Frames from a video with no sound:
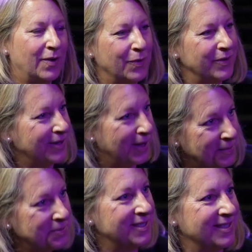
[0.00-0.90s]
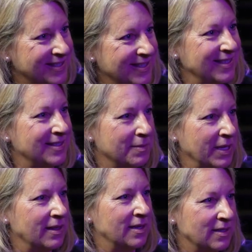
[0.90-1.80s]
or the competency to
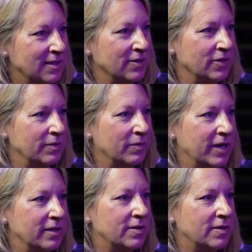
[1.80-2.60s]
make the decision, right?